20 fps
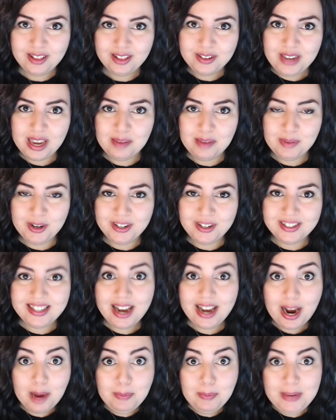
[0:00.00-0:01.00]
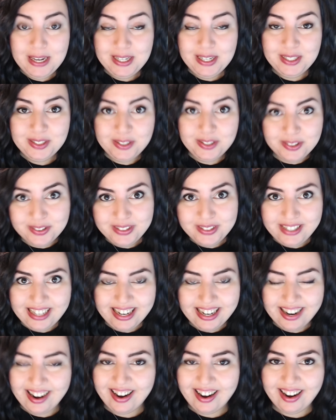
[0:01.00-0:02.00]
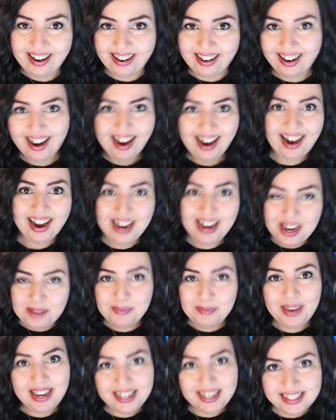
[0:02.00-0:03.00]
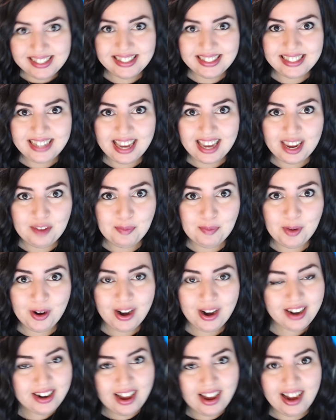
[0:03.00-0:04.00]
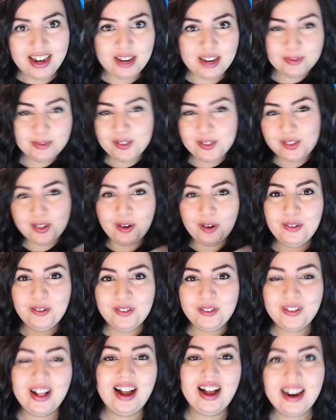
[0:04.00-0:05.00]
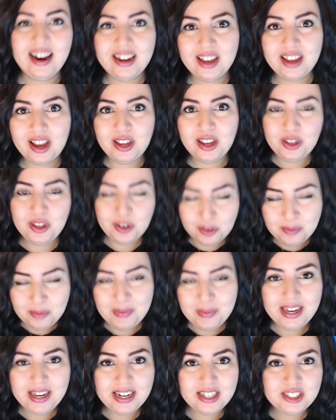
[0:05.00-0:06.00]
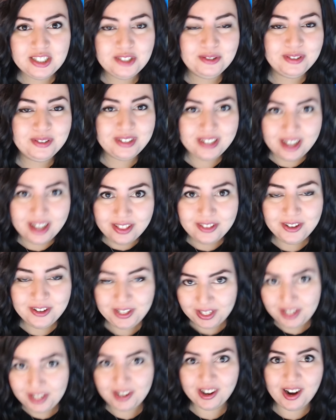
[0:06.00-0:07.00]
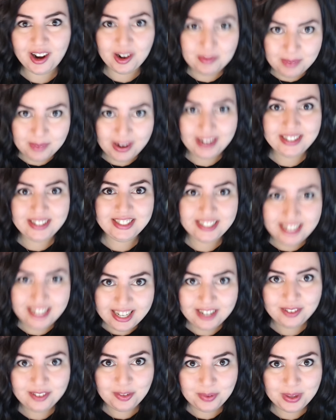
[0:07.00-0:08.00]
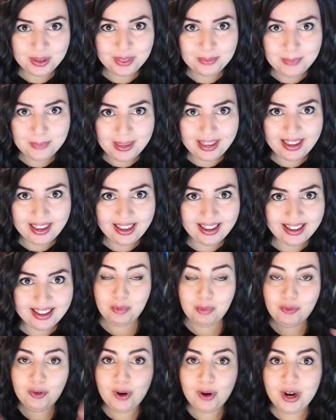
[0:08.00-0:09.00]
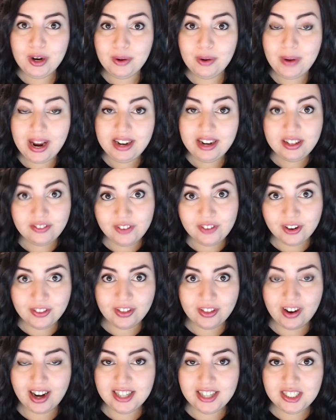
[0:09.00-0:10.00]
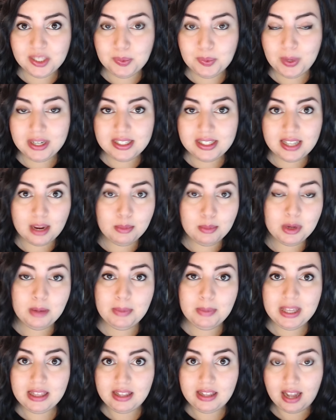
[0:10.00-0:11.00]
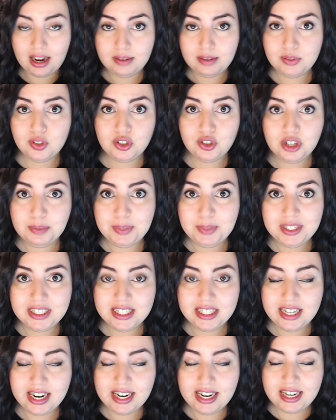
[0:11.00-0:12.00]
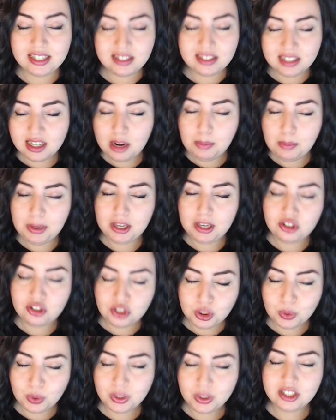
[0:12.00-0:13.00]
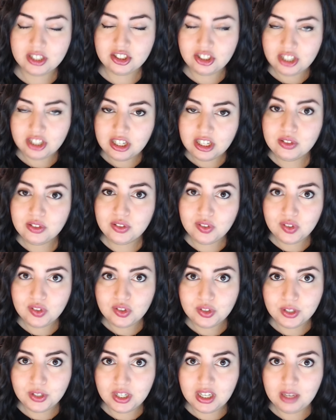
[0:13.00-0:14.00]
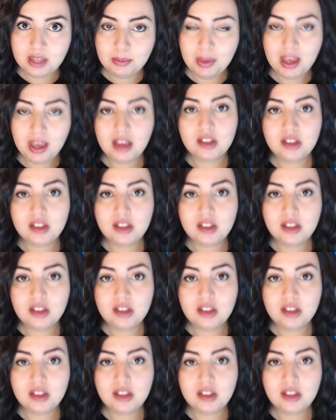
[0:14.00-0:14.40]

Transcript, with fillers: Hello gamers, Happy New Year! I am InstaGamer and I am so glad you made it to another year on my channel with me. Before I go any further, I just want to say I'm going to be live streaming tonight. It's going to be a short, chill stream.